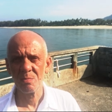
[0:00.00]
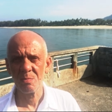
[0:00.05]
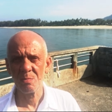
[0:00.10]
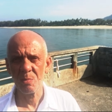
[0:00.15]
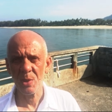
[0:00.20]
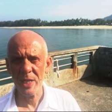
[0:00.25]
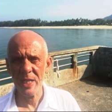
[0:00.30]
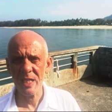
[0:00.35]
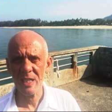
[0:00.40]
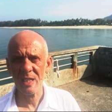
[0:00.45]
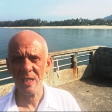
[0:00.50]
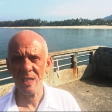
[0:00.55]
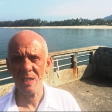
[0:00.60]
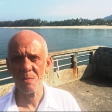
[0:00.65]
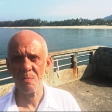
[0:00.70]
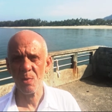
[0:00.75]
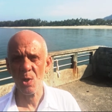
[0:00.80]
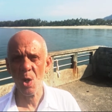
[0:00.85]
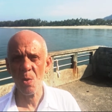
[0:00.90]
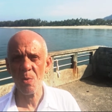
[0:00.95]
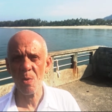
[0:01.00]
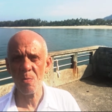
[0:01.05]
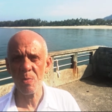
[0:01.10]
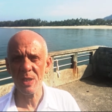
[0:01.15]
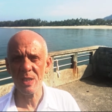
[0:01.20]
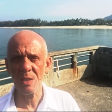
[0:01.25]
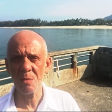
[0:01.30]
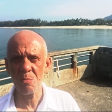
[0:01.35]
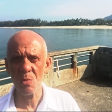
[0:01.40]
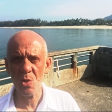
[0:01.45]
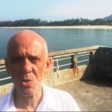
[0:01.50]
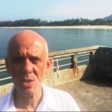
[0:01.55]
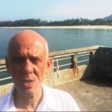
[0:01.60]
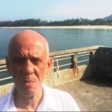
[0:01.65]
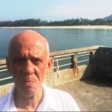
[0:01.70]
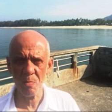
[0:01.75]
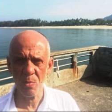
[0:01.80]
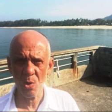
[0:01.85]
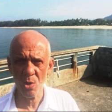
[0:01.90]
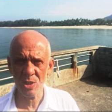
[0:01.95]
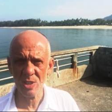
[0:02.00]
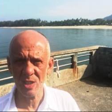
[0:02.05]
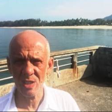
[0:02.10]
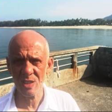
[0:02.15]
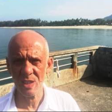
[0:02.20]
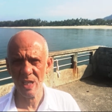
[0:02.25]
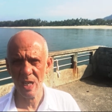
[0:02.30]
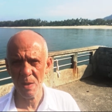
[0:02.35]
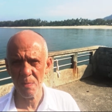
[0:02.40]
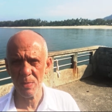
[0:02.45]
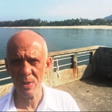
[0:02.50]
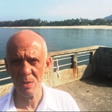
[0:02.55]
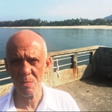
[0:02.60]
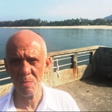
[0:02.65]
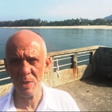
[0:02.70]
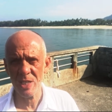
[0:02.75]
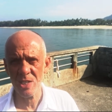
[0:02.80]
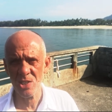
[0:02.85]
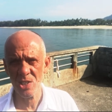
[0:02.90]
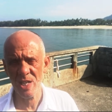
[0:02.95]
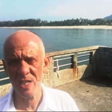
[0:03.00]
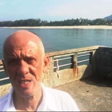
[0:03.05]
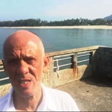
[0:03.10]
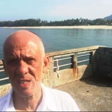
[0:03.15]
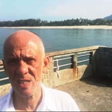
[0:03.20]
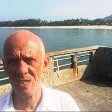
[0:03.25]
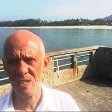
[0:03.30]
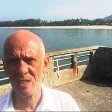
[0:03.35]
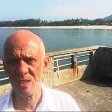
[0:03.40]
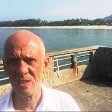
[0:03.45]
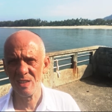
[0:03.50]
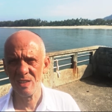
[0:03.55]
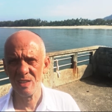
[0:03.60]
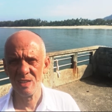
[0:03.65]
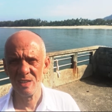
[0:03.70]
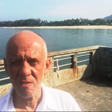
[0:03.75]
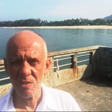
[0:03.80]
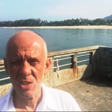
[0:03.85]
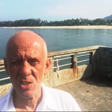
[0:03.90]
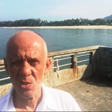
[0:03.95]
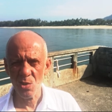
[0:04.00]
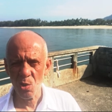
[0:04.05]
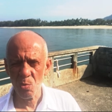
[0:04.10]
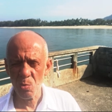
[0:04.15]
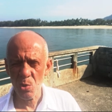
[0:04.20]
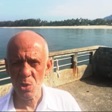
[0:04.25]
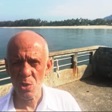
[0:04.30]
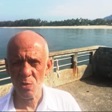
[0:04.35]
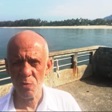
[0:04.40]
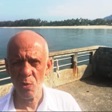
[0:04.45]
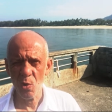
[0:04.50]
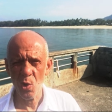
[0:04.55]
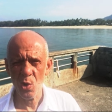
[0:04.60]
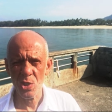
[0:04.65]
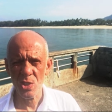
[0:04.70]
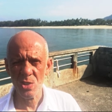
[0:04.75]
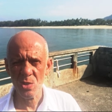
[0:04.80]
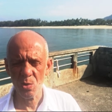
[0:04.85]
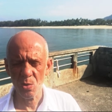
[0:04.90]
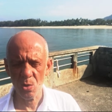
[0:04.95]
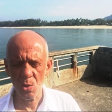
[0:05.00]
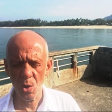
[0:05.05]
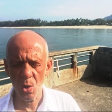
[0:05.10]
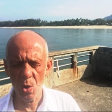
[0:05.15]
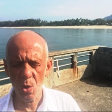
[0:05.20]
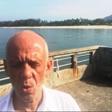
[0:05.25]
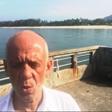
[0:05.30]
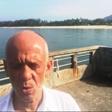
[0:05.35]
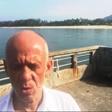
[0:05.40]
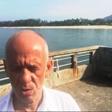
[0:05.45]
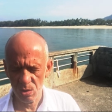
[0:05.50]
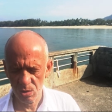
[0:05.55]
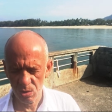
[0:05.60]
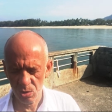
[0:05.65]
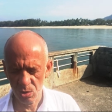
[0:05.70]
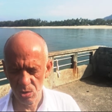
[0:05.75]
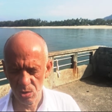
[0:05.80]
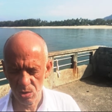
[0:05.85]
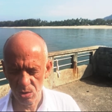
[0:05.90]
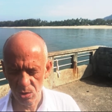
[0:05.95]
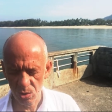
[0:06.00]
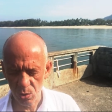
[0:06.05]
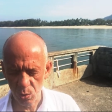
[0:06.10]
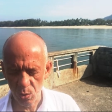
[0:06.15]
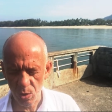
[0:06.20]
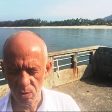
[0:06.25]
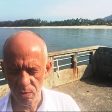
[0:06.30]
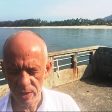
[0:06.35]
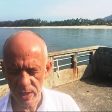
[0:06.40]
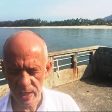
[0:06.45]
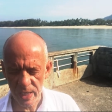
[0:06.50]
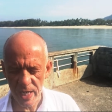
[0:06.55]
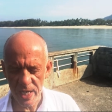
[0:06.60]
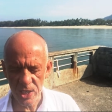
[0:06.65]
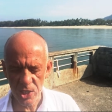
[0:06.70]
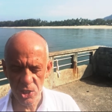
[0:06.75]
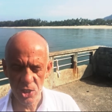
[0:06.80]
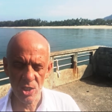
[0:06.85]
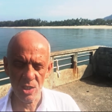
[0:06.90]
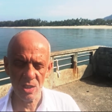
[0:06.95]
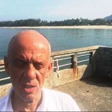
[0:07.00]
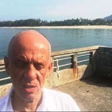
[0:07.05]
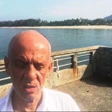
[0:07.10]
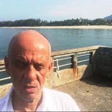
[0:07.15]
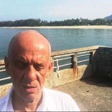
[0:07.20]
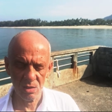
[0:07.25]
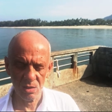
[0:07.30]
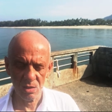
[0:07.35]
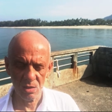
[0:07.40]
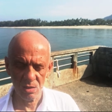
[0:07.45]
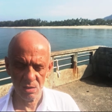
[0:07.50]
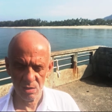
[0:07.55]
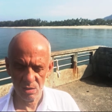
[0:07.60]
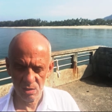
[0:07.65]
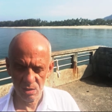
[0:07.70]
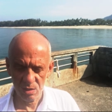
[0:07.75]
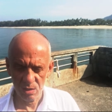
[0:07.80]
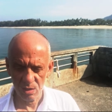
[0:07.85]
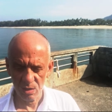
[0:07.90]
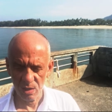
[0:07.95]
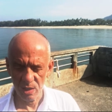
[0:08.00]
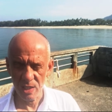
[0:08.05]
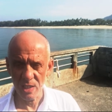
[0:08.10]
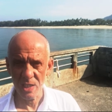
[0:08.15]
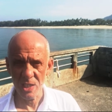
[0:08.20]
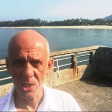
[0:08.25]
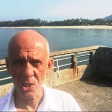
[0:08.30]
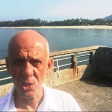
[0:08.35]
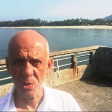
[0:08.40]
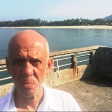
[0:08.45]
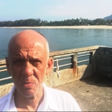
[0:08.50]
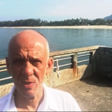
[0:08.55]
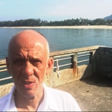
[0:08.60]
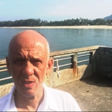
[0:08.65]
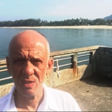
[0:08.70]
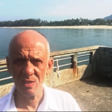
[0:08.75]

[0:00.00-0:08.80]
break and probably the most important happened by chance. I was almost forced to go to a vacation in Egypt.